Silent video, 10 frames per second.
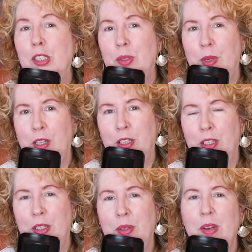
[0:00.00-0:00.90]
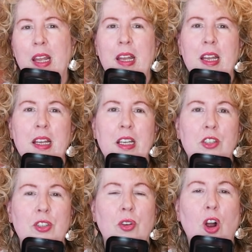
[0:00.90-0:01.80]
to include
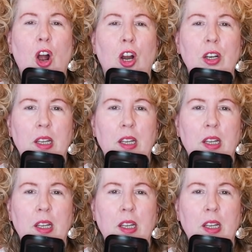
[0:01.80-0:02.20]
is your art